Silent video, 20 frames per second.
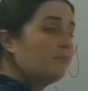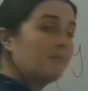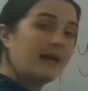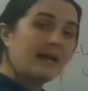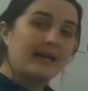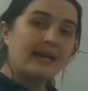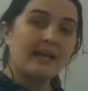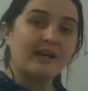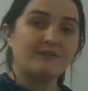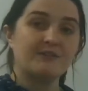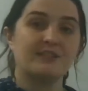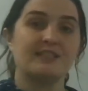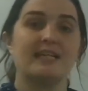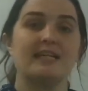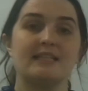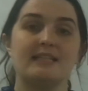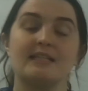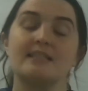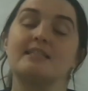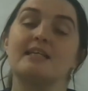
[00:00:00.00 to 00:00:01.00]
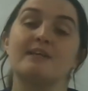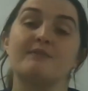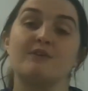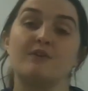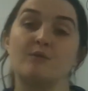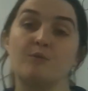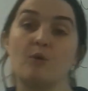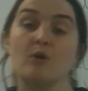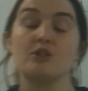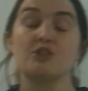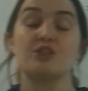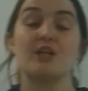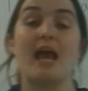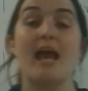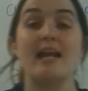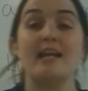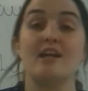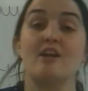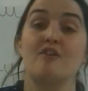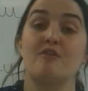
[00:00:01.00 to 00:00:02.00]
may have seen this if you've watched
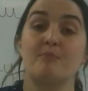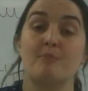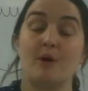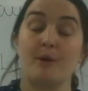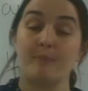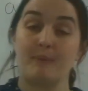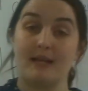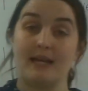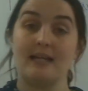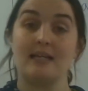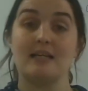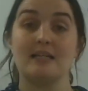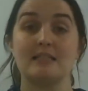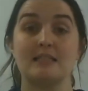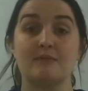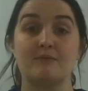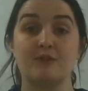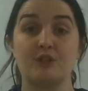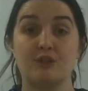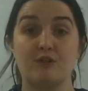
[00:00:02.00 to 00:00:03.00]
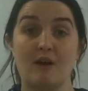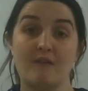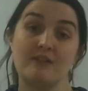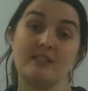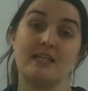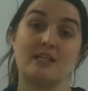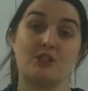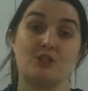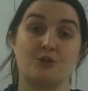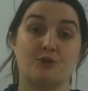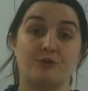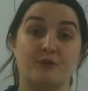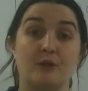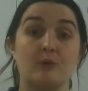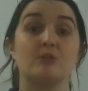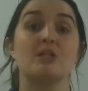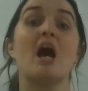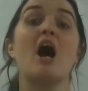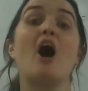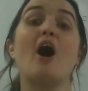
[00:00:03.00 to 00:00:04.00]
any of my playlists for the gravitational field.
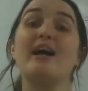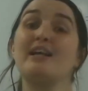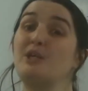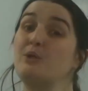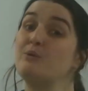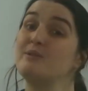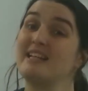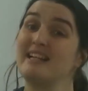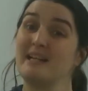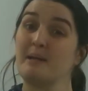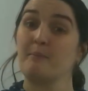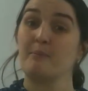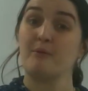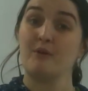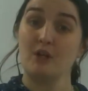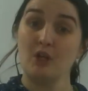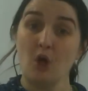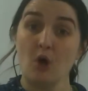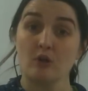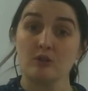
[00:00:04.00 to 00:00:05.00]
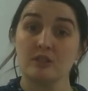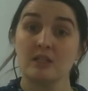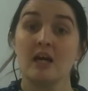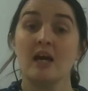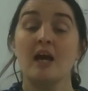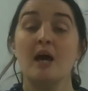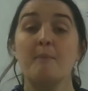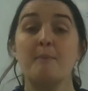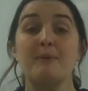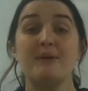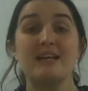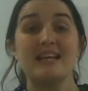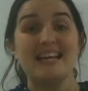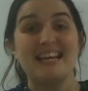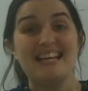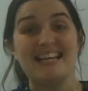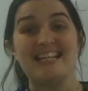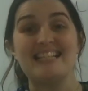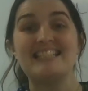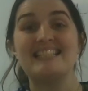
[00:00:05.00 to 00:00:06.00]
I use that number a lot because it
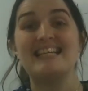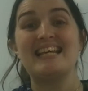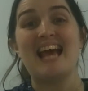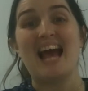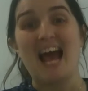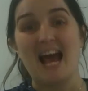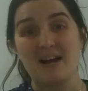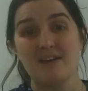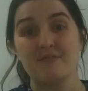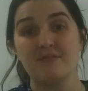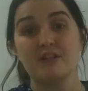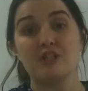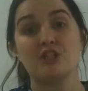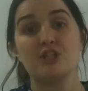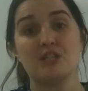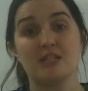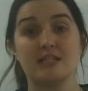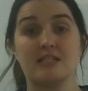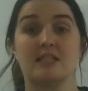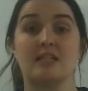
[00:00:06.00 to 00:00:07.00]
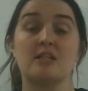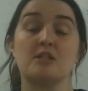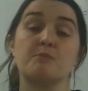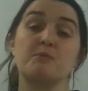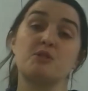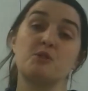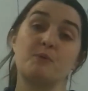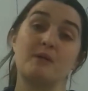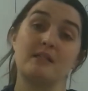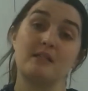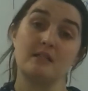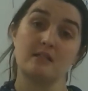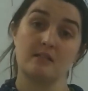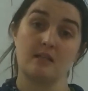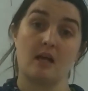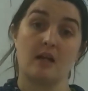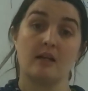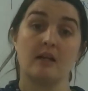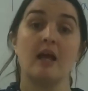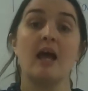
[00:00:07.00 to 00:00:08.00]
is the average distance between the
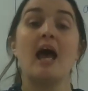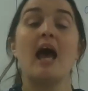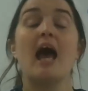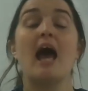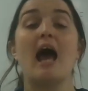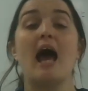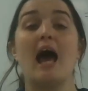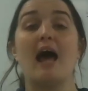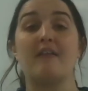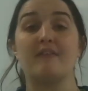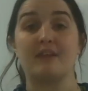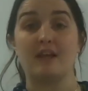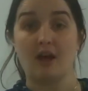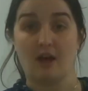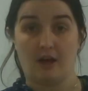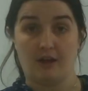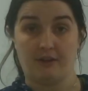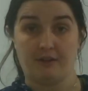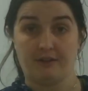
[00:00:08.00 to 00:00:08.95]
Sun and the Earth.